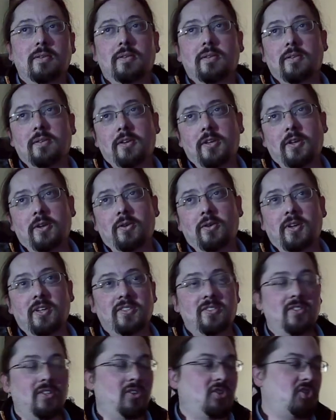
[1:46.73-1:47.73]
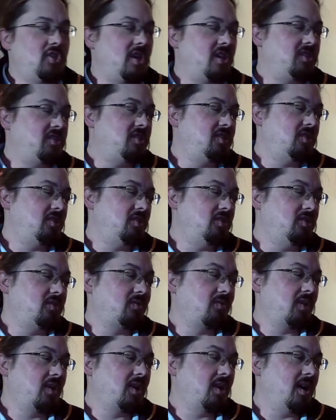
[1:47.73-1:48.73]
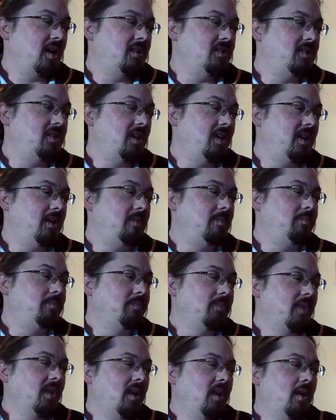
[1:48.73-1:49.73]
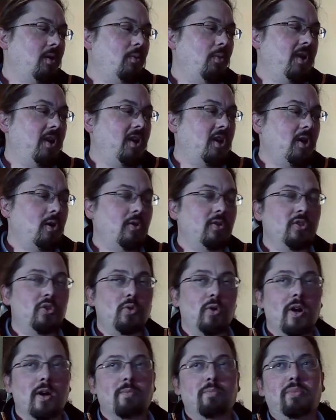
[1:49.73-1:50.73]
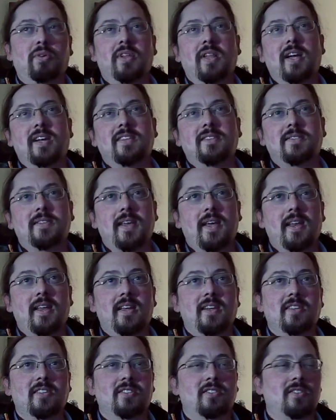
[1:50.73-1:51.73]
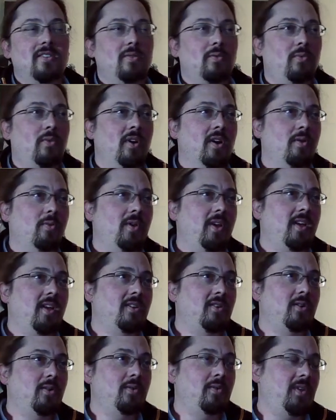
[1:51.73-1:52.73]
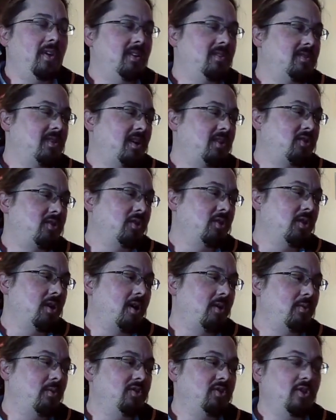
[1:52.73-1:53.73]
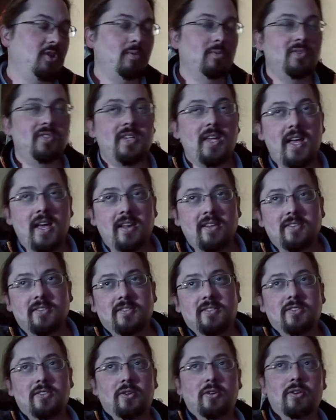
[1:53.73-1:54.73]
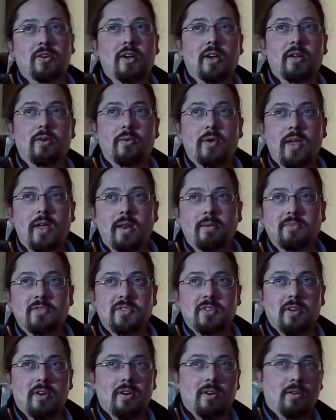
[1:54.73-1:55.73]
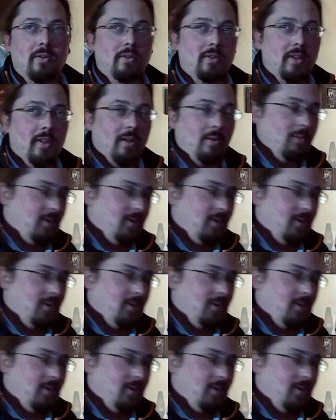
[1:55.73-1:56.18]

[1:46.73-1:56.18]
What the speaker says: You know, get suggestions for content. We can go into our Plex settings where we can do things like turn on resume status, turn on random start. Hold on one